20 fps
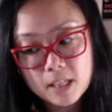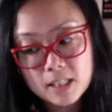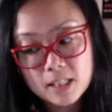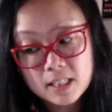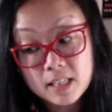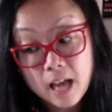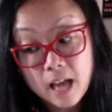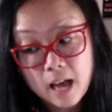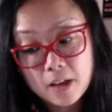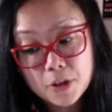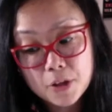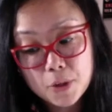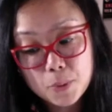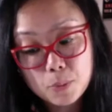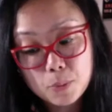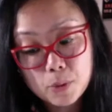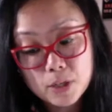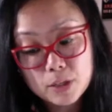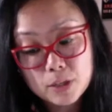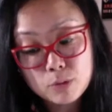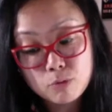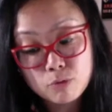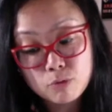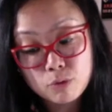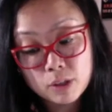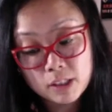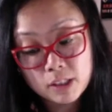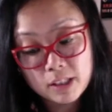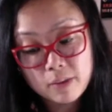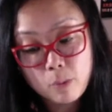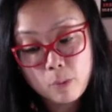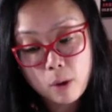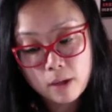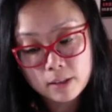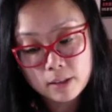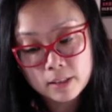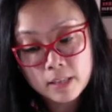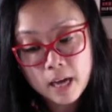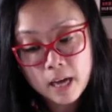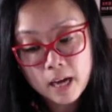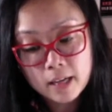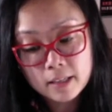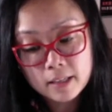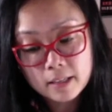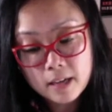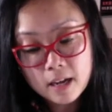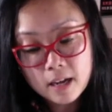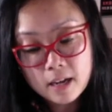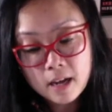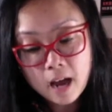death was really well done.